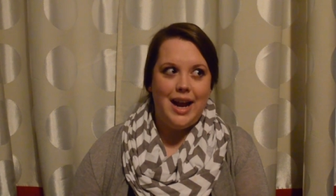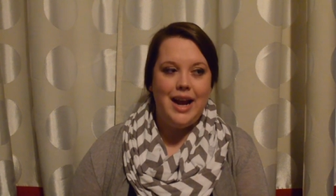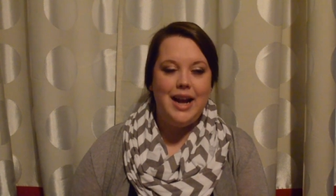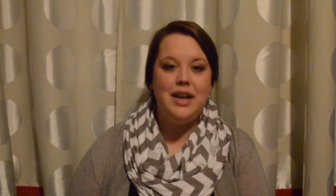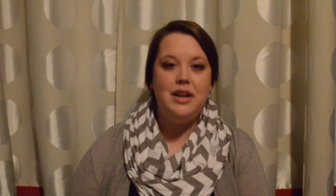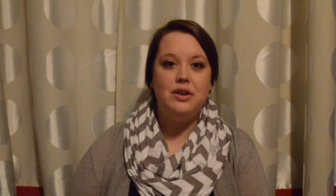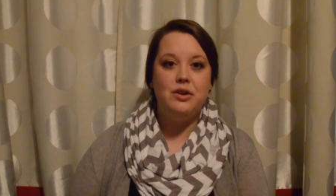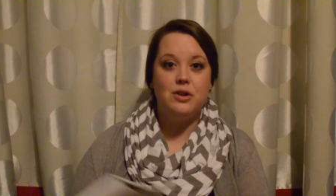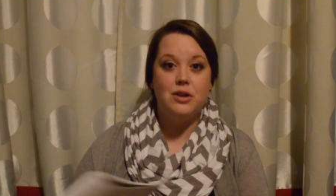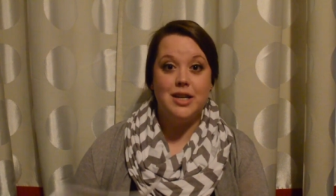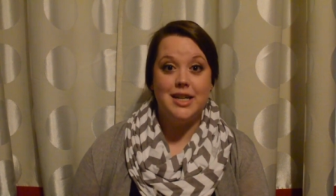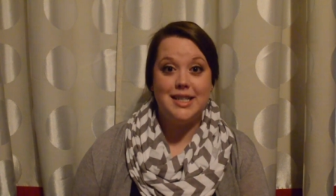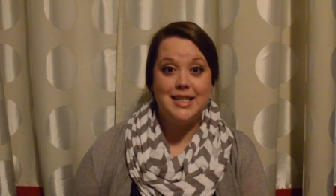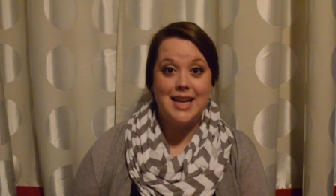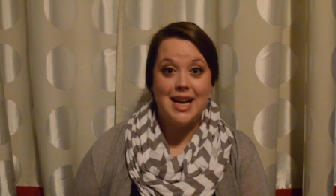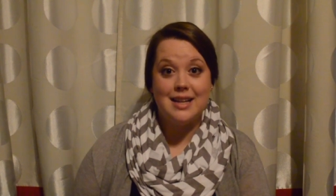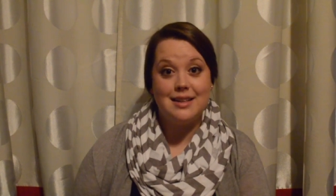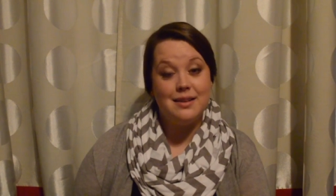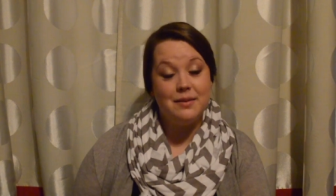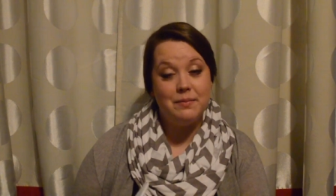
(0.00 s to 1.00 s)
increase
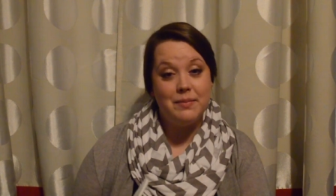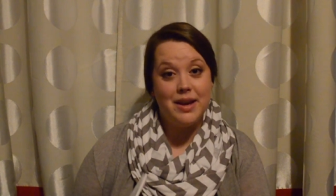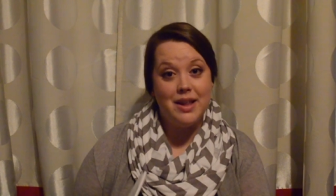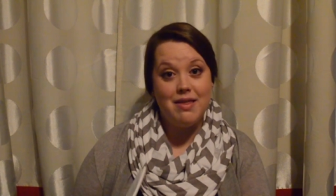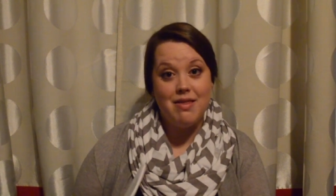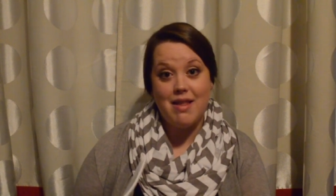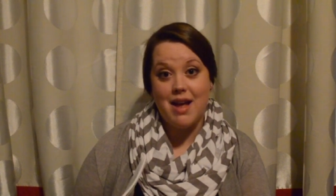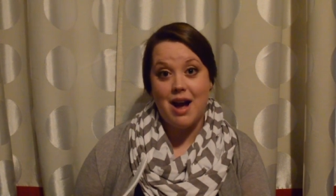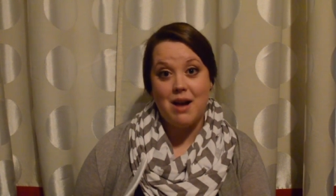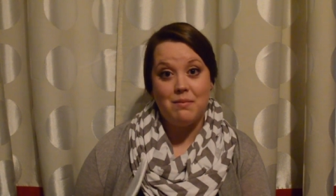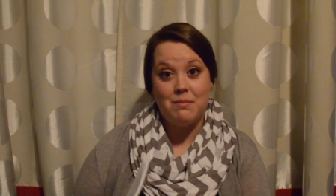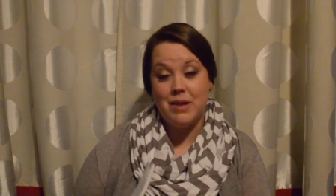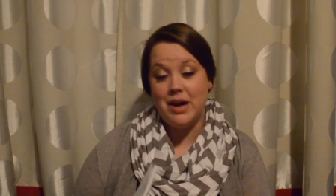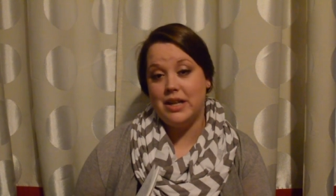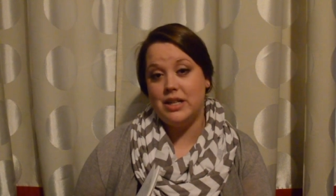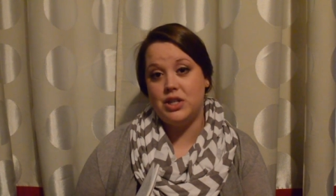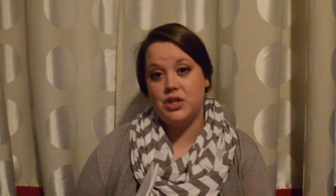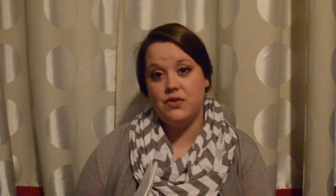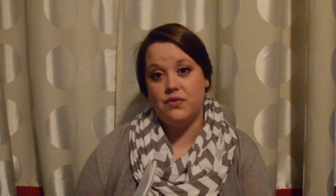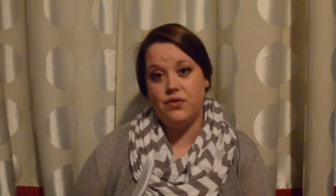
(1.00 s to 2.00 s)
hasn't been that
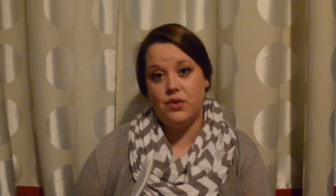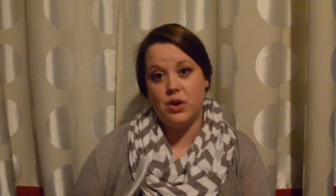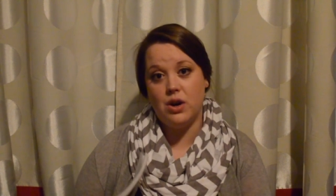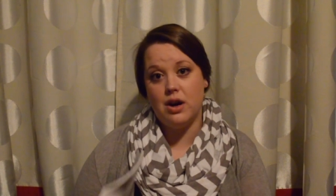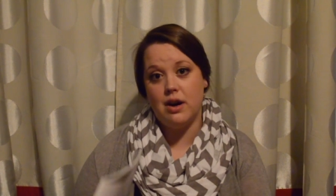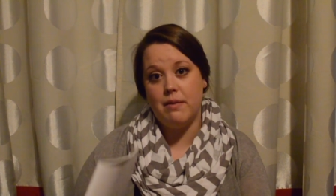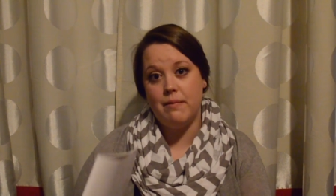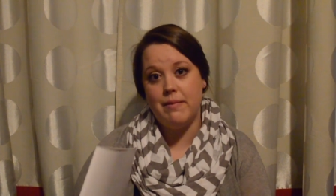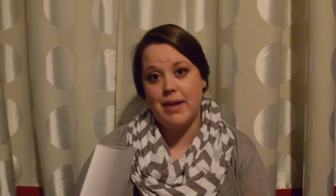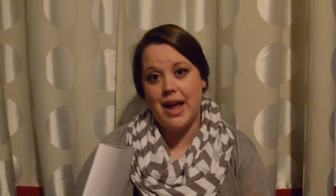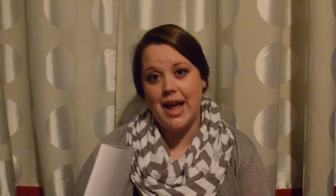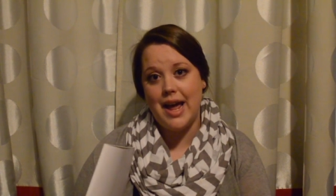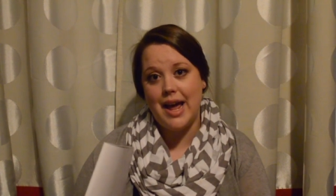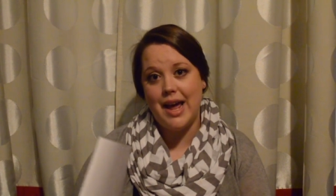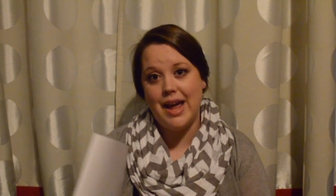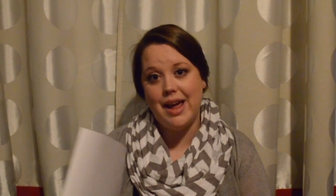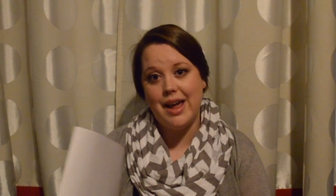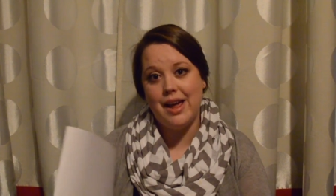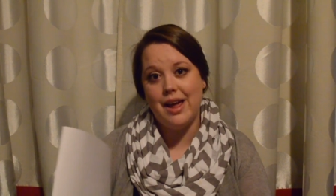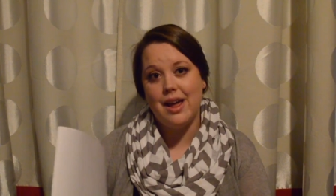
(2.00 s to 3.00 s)
much from
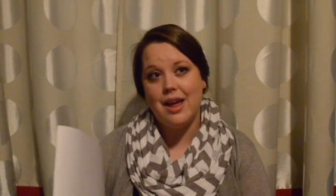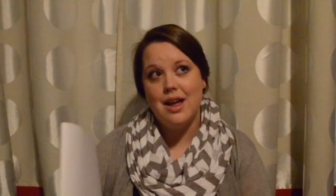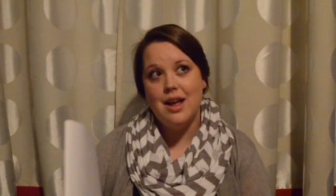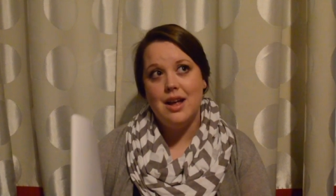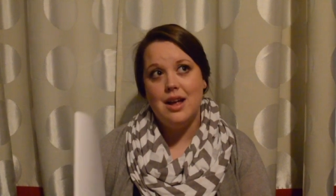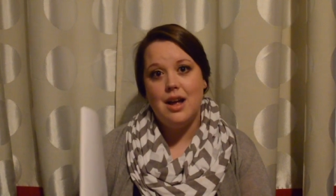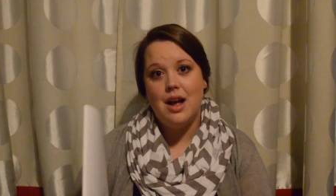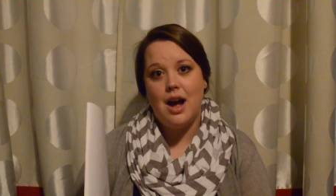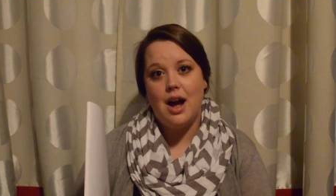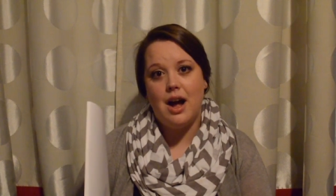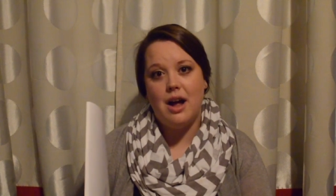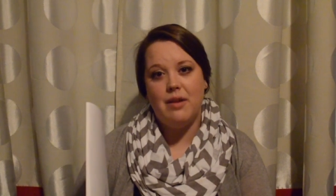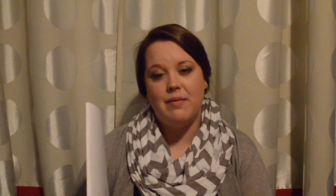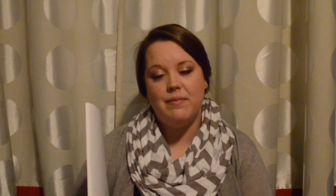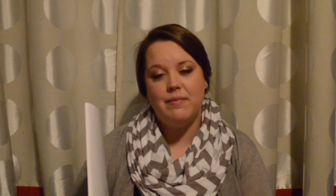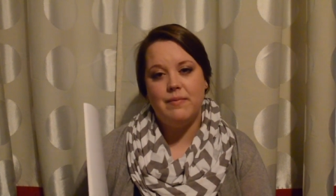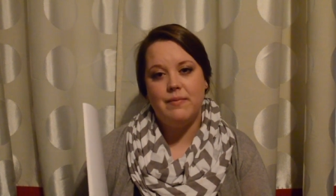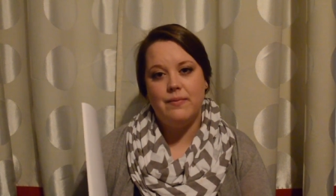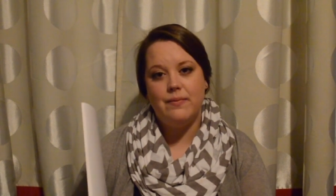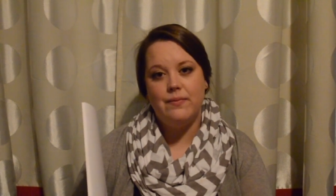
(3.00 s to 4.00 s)
a
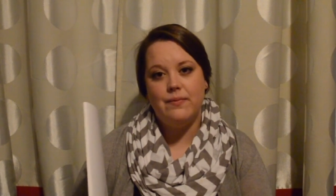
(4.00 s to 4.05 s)
um,